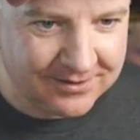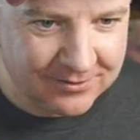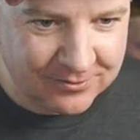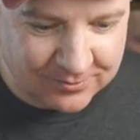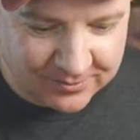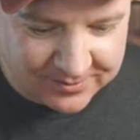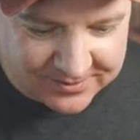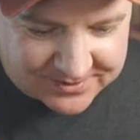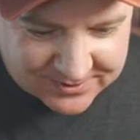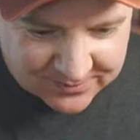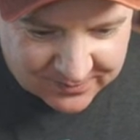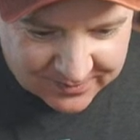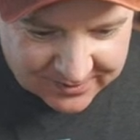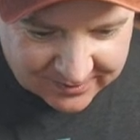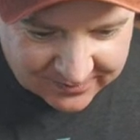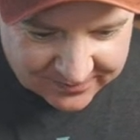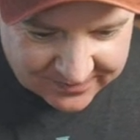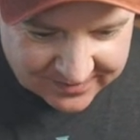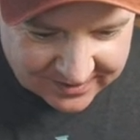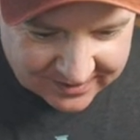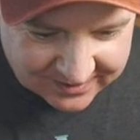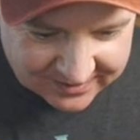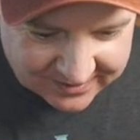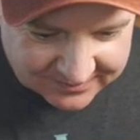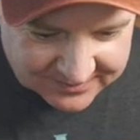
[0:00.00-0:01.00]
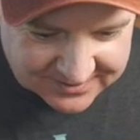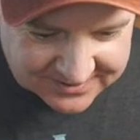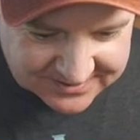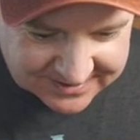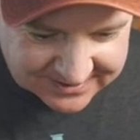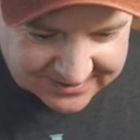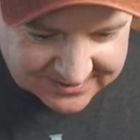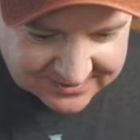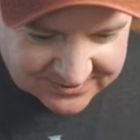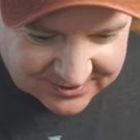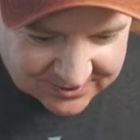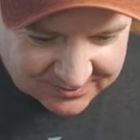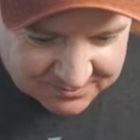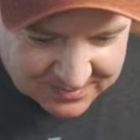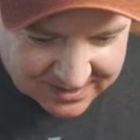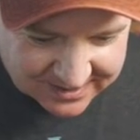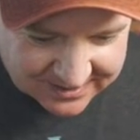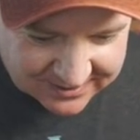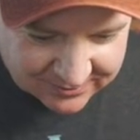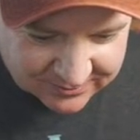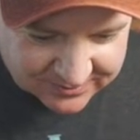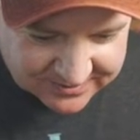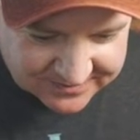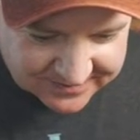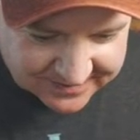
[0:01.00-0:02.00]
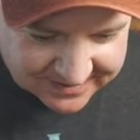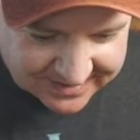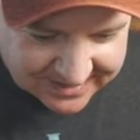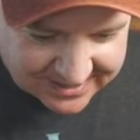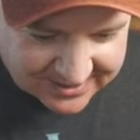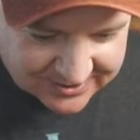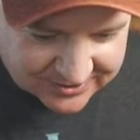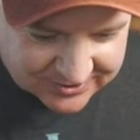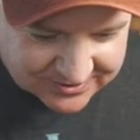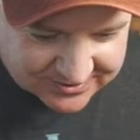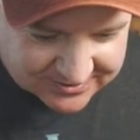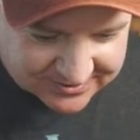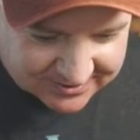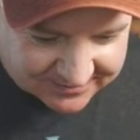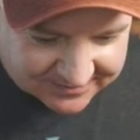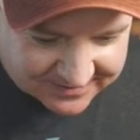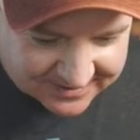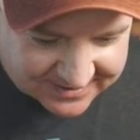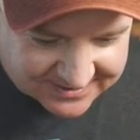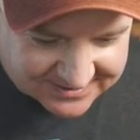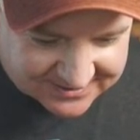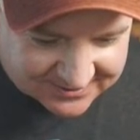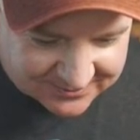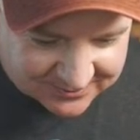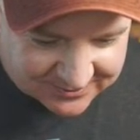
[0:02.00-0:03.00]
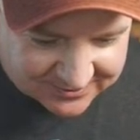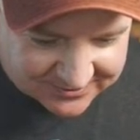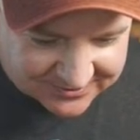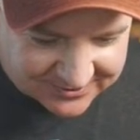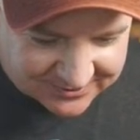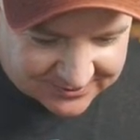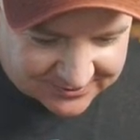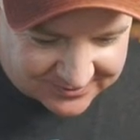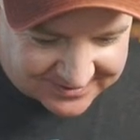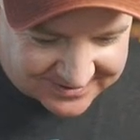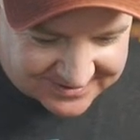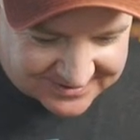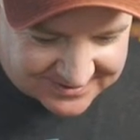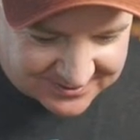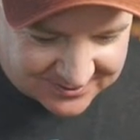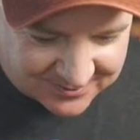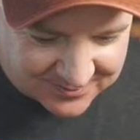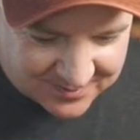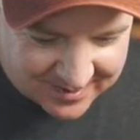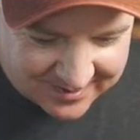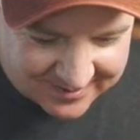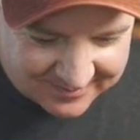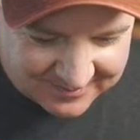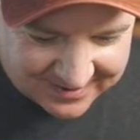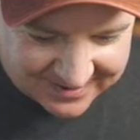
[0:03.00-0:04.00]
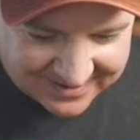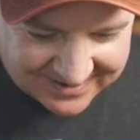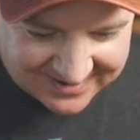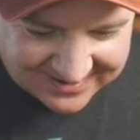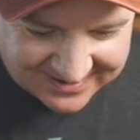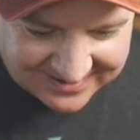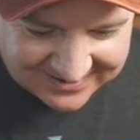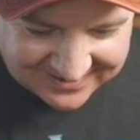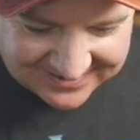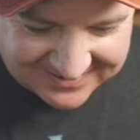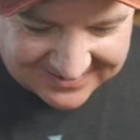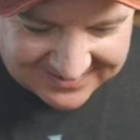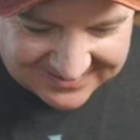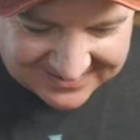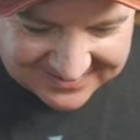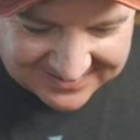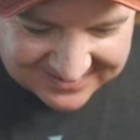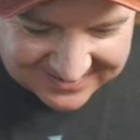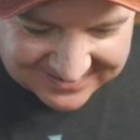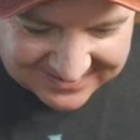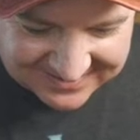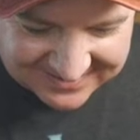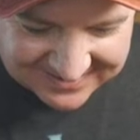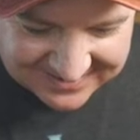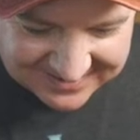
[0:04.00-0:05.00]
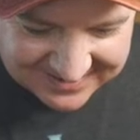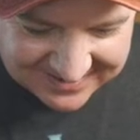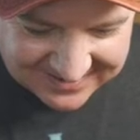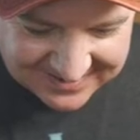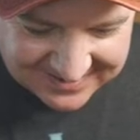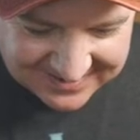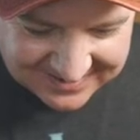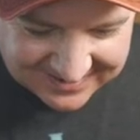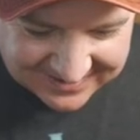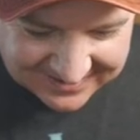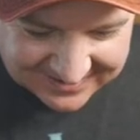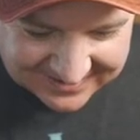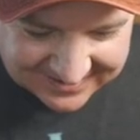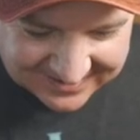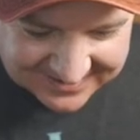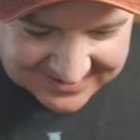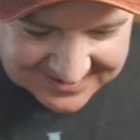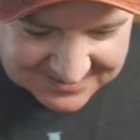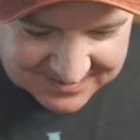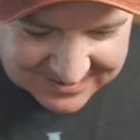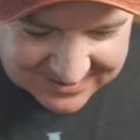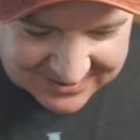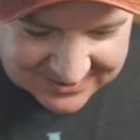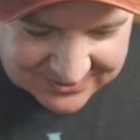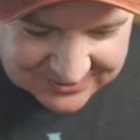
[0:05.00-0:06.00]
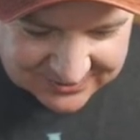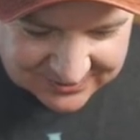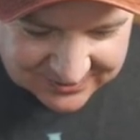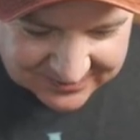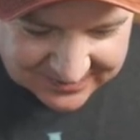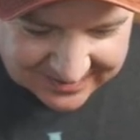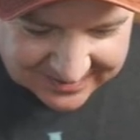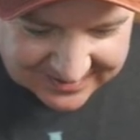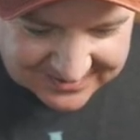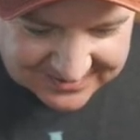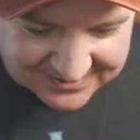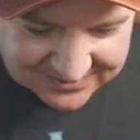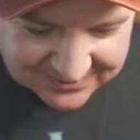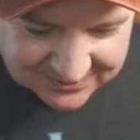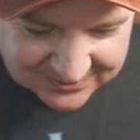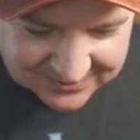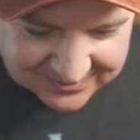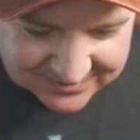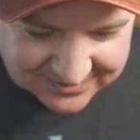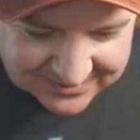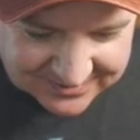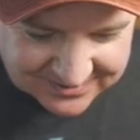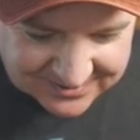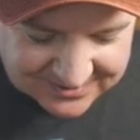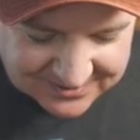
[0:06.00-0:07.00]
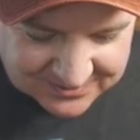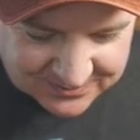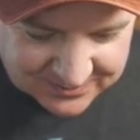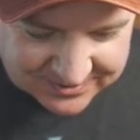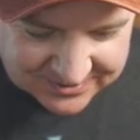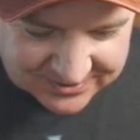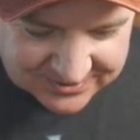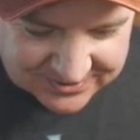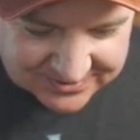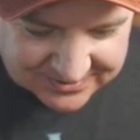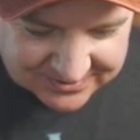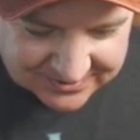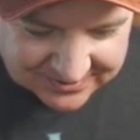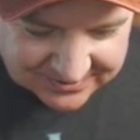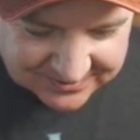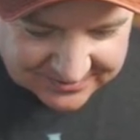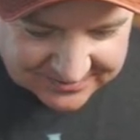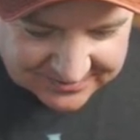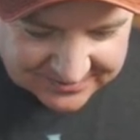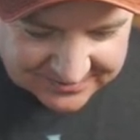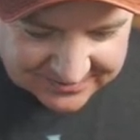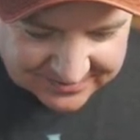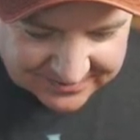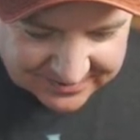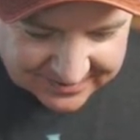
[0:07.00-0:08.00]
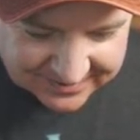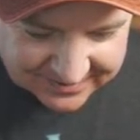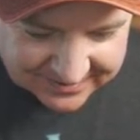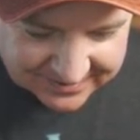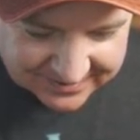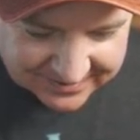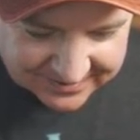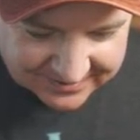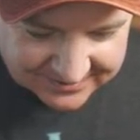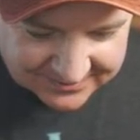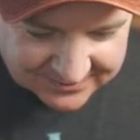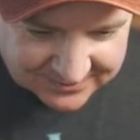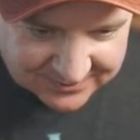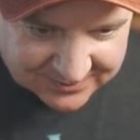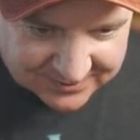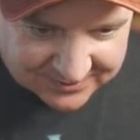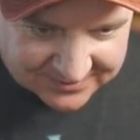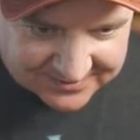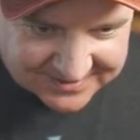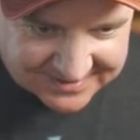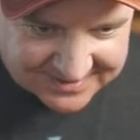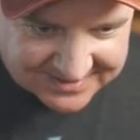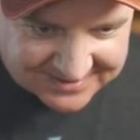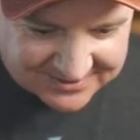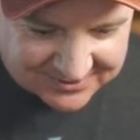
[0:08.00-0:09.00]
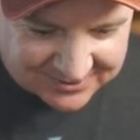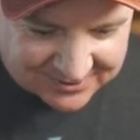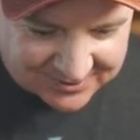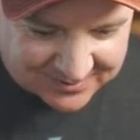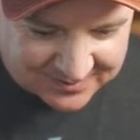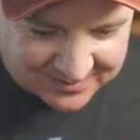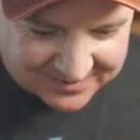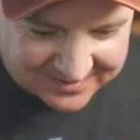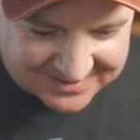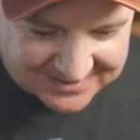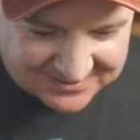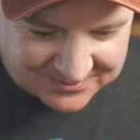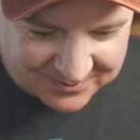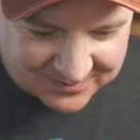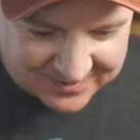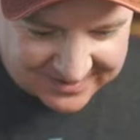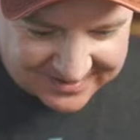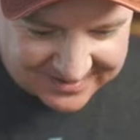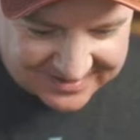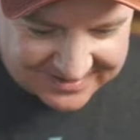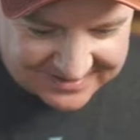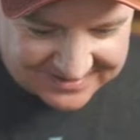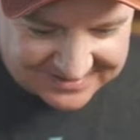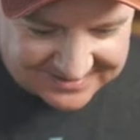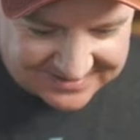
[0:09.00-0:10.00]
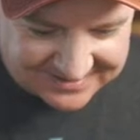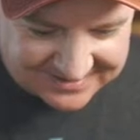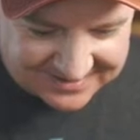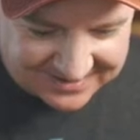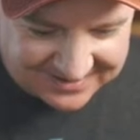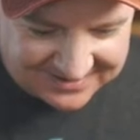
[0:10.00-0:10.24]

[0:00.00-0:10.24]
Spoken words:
Oh, what's going on there? I just need to turn my notifications off. That's no good. You don't need to know why. Let's make sure that's all switched off there. Do not disturb. That's what we need.